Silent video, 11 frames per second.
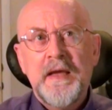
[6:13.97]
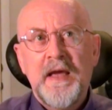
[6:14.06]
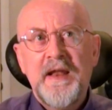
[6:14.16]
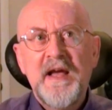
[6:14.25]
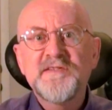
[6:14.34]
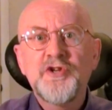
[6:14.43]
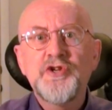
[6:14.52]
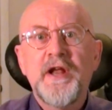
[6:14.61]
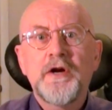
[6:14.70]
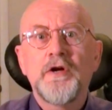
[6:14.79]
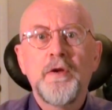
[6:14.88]
an
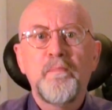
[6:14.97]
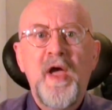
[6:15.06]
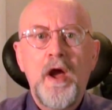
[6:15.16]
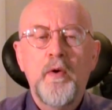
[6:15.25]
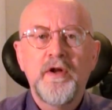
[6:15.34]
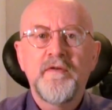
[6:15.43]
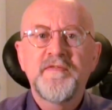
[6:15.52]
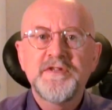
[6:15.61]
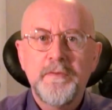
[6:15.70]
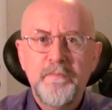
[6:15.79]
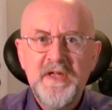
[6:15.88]
exegetical imperative
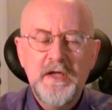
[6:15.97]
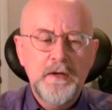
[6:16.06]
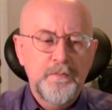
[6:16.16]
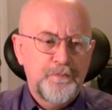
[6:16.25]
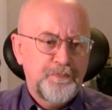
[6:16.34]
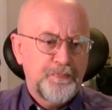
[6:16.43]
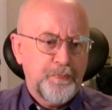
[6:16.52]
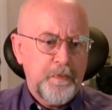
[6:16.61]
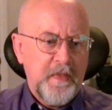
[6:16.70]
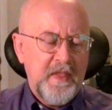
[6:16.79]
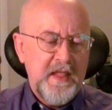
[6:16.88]
to me
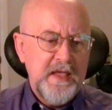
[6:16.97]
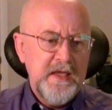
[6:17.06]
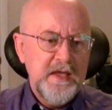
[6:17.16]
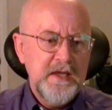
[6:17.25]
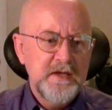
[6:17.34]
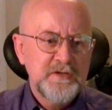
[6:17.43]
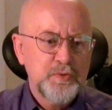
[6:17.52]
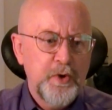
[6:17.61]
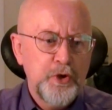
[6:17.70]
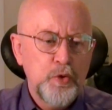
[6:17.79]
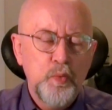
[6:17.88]
is
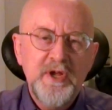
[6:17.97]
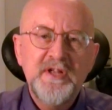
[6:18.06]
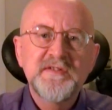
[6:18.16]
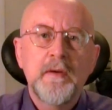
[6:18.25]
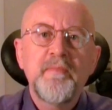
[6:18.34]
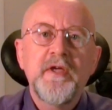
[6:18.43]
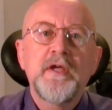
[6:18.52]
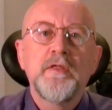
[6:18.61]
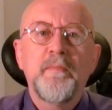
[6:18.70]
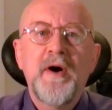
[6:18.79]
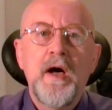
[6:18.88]
when you read something
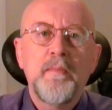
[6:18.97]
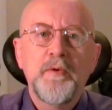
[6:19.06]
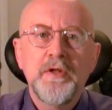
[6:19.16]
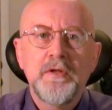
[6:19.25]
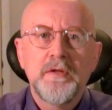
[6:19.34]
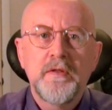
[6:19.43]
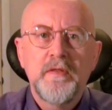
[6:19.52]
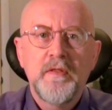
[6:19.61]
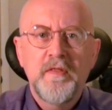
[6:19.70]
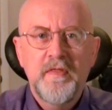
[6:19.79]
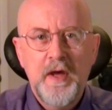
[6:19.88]
in the Bible
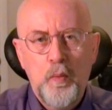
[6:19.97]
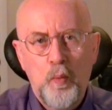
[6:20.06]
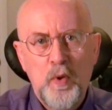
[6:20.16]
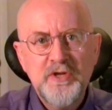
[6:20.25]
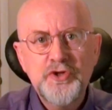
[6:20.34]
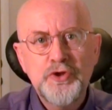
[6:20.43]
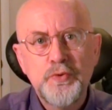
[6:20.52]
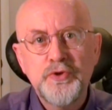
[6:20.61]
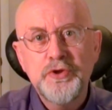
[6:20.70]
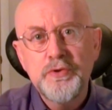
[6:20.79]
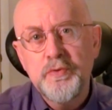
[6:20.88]
that once you
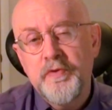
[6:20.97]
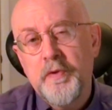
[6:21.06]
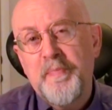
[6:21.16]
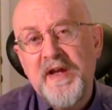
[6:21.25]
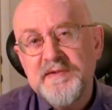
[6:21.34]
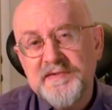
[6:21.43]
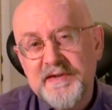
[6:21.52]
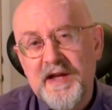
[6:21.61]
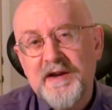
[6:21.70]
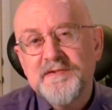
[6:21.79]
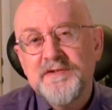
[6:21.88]
do the
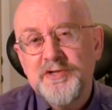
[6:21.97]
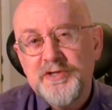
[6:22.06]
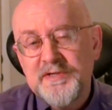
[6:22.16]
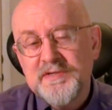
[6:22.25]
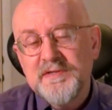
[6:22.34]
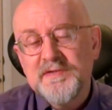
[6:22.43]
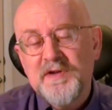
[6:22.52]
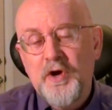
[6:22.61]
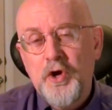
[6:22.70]
basic exegesis,